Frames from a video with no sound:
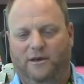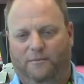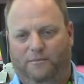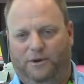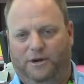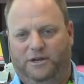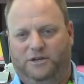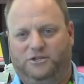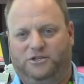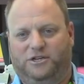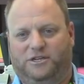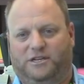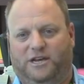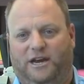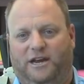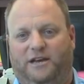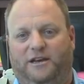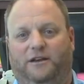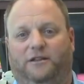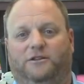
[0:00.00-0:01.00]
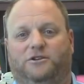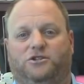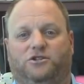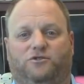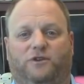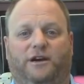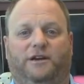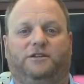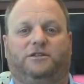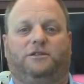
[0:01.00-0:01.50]
but it just kind of
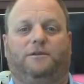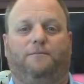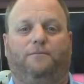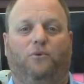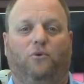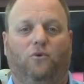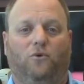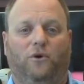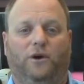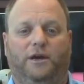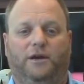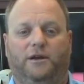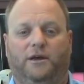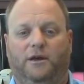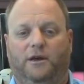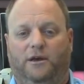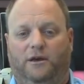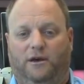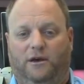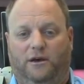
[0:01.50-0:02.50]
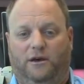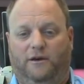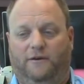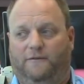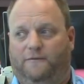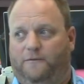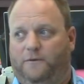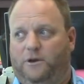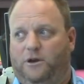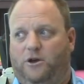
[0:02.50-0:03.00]
illustrates the point
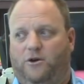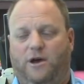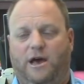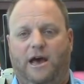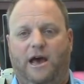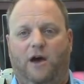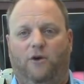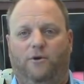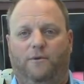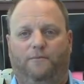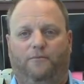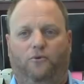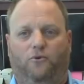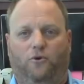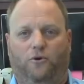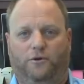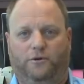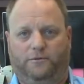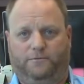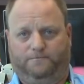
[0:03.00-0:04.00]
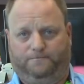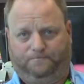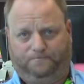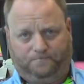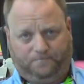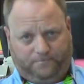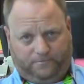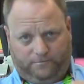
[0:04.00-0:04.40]
of, you know, how important